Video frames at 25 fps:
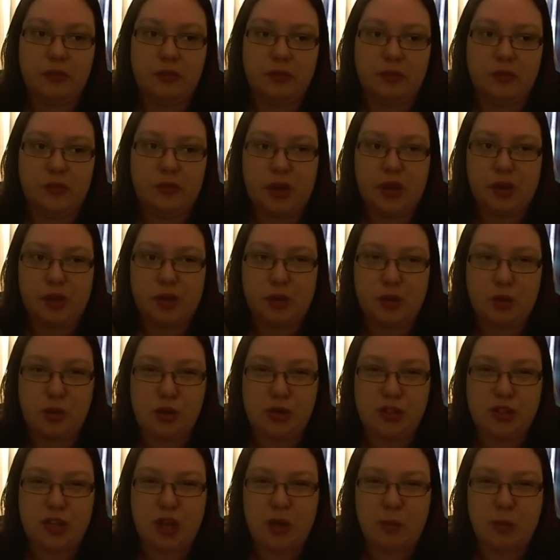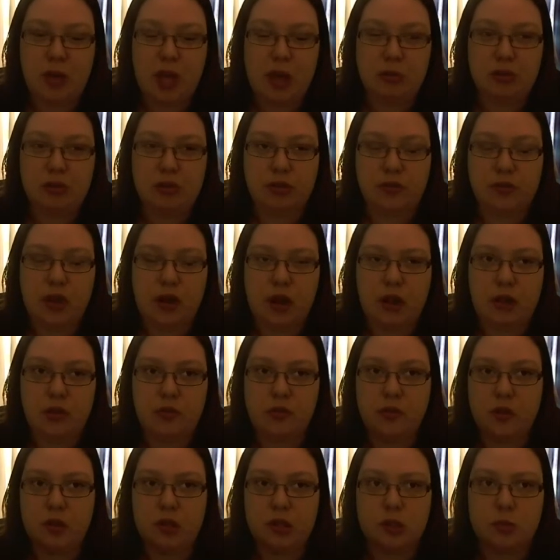fingers crossed I'll be able to find the
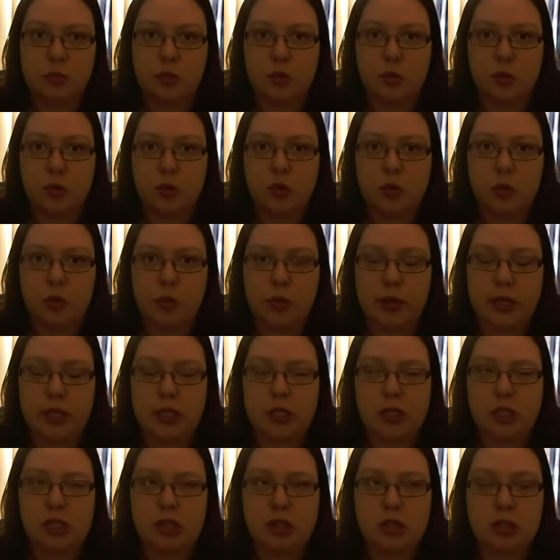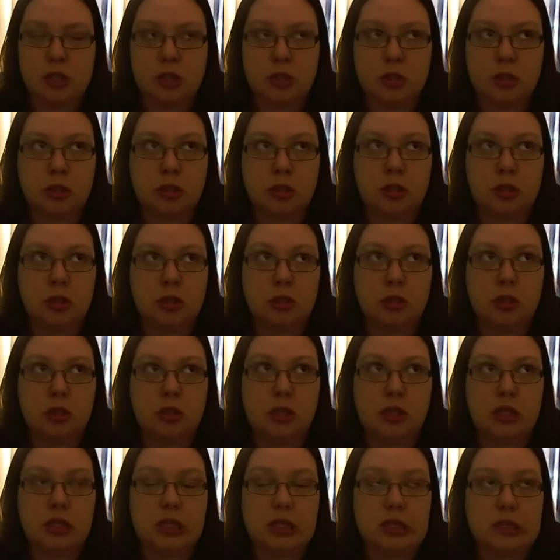first book, which
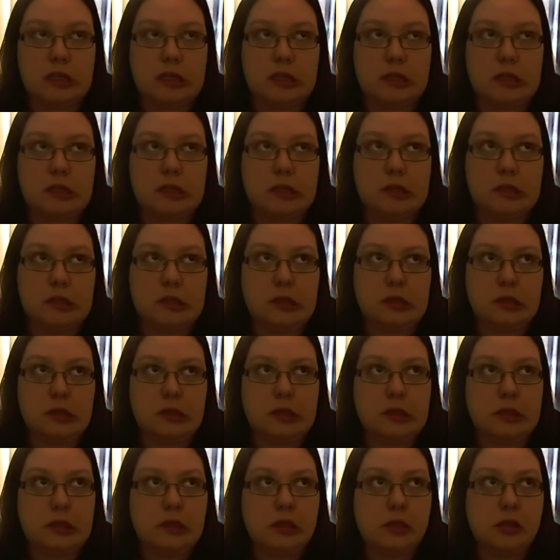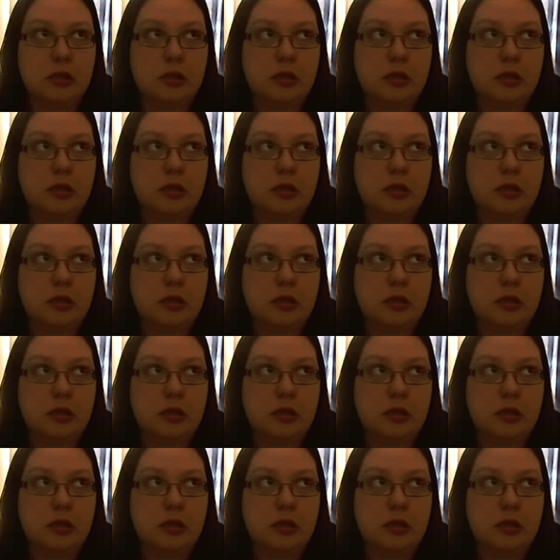is